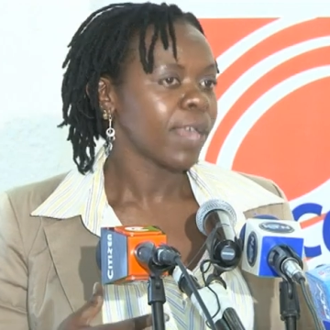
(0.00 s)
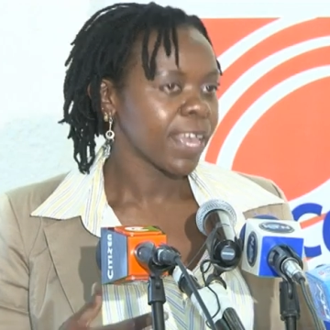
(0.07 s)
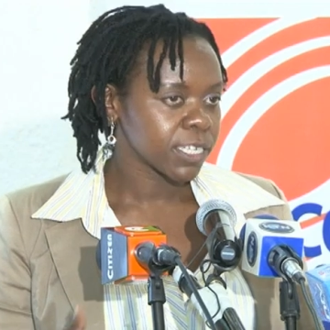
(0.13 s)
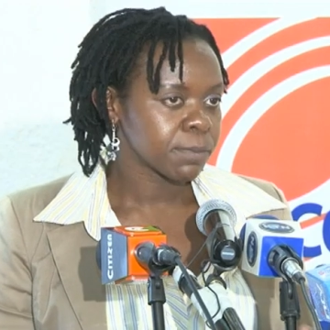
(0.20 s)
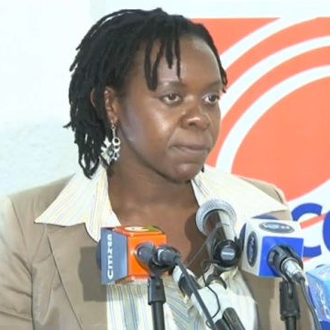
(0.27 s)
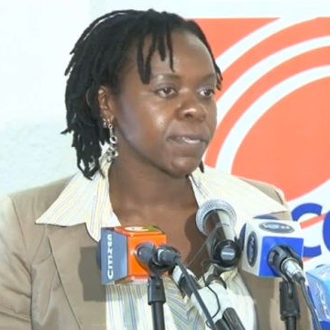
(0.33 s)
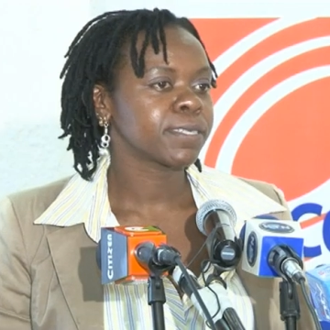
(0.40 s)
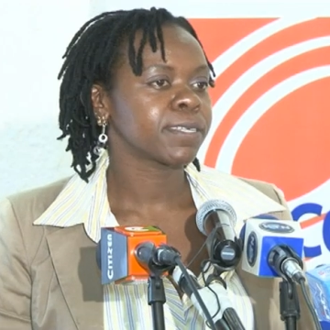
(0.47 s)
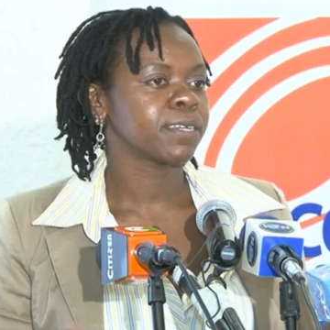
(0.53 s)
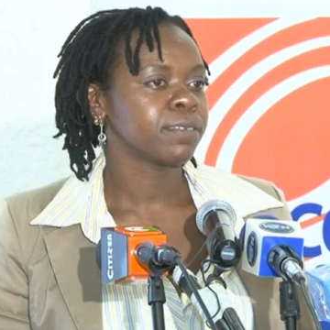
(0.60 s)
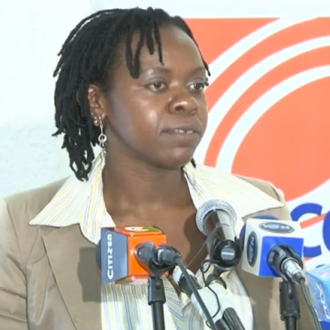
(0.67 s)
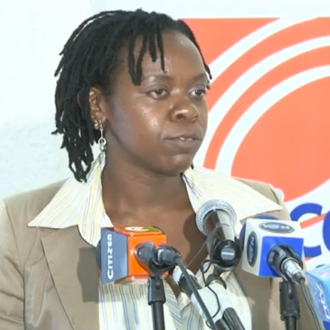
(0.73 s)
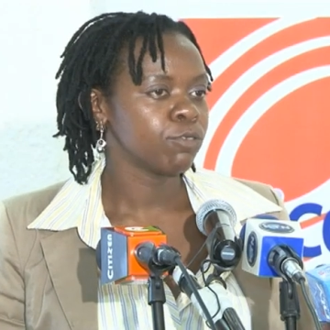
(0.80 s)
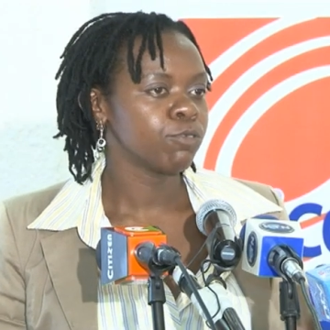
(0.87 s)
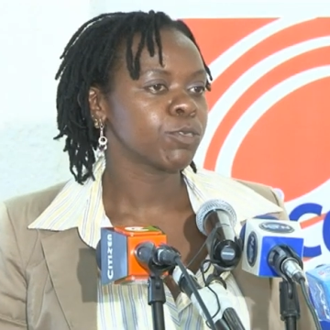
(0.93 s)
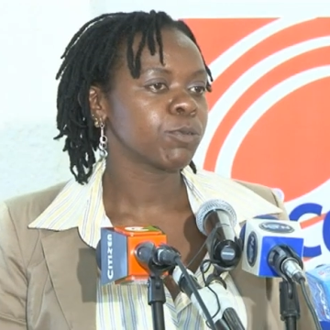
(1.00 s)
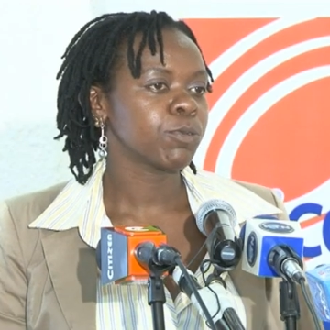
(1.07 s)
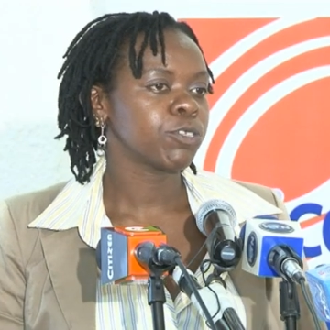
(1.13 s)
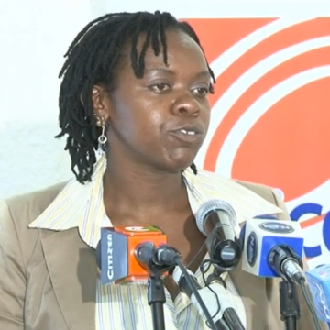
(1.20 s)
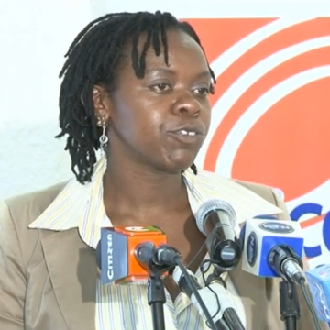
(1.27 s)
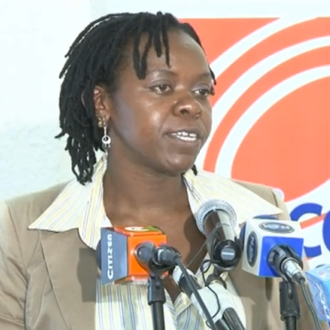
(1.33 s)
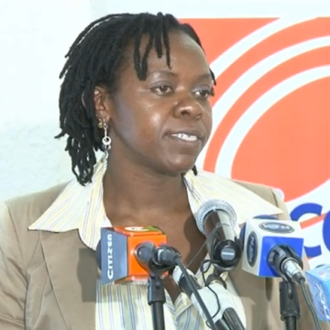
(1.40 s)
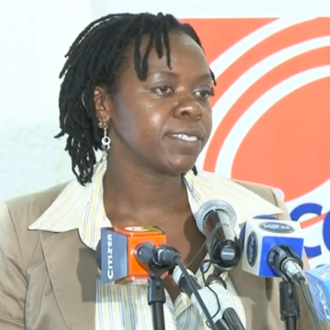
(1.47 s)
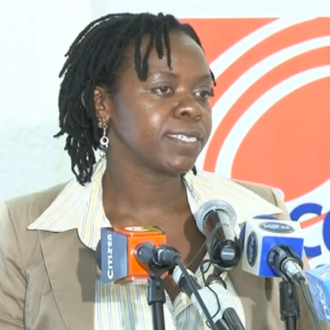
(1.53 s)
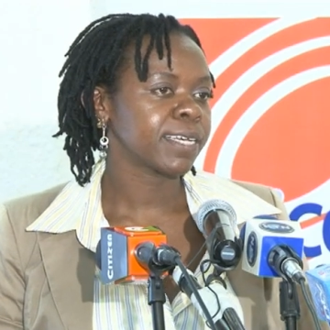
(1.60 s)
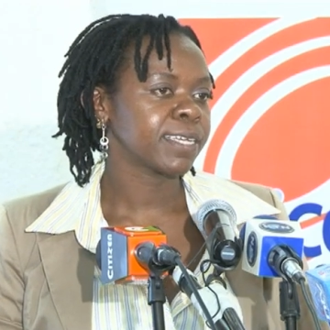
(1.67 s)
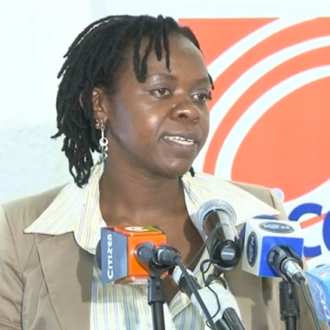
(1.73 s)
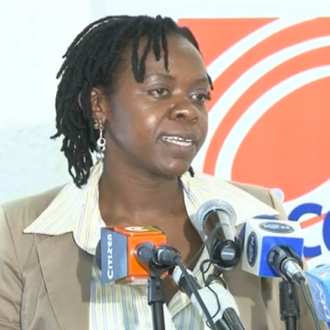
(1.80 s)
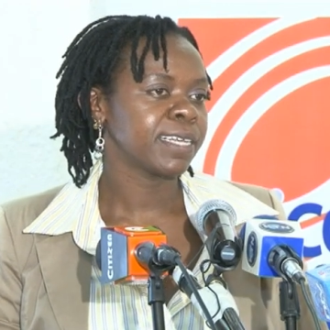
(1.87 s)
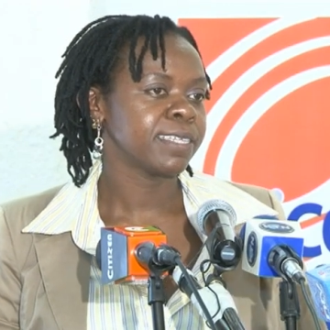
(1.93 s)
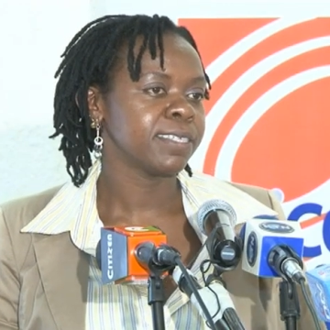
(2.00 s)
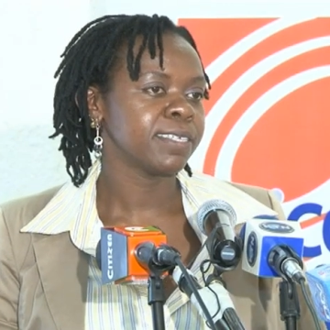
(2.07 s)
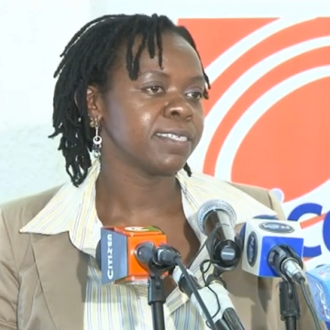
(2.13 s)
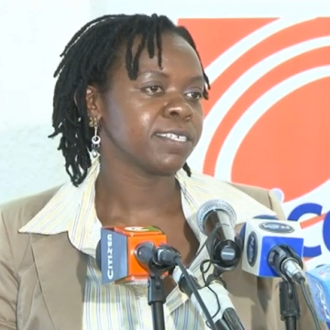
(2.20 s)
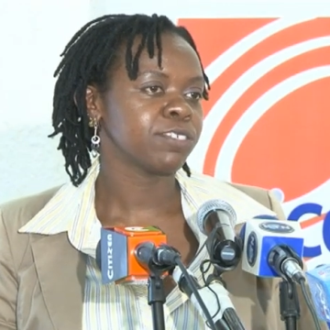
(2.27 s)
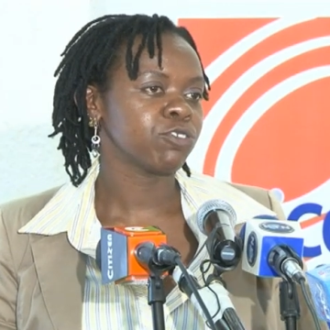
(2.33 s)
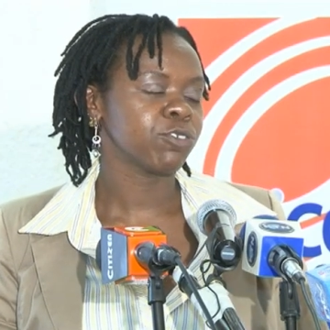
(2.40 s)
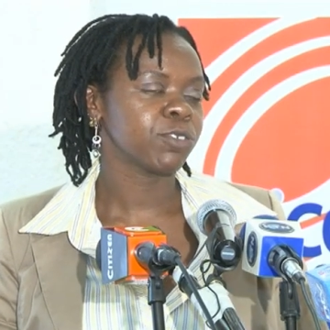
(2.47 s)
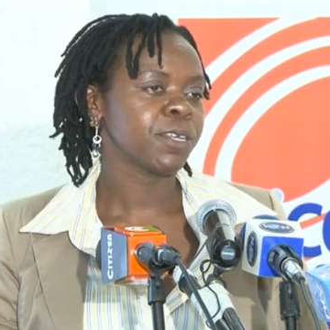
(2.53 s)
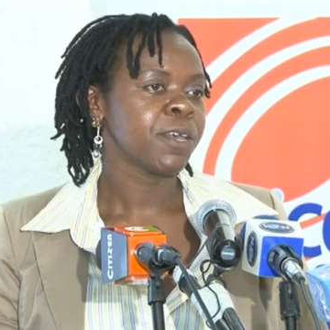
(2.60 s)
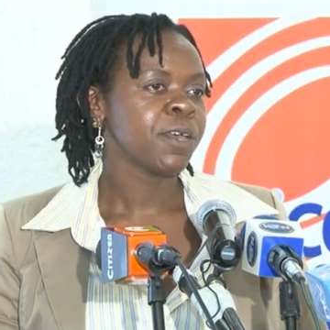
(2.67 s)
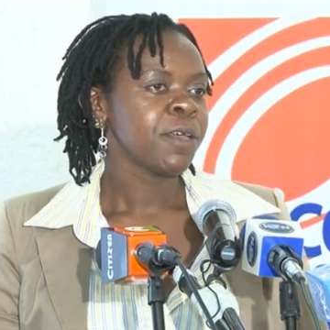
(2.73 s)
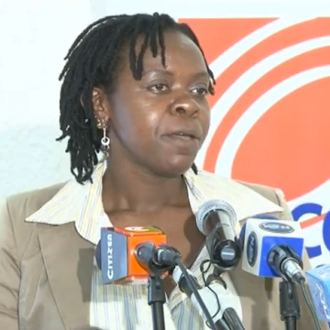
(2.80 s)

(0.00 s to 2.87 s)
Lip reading: experts and those who are trained technically in these issues.